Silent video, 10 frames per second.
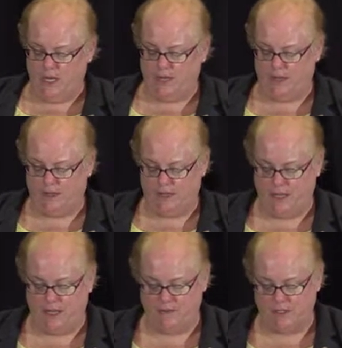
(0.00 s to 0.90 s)
They
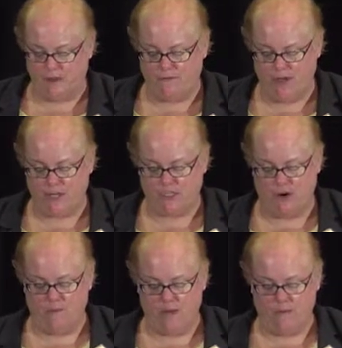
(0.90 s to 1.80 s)
can have slough or
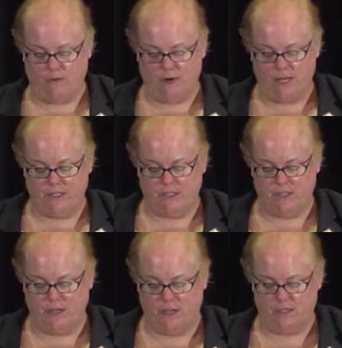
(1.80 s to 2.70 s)
eschar may be
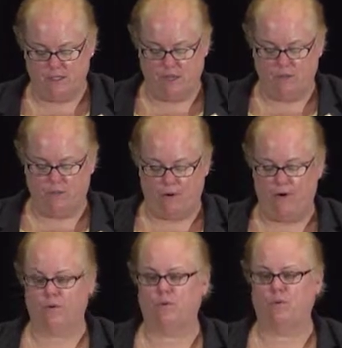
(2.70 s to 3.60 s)
present on some or
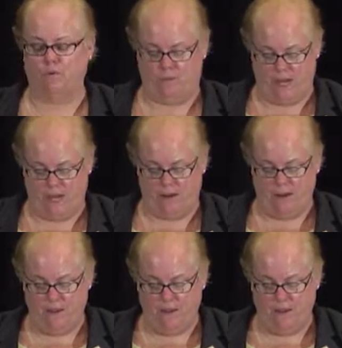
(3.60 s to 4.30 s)
part of the wound bed.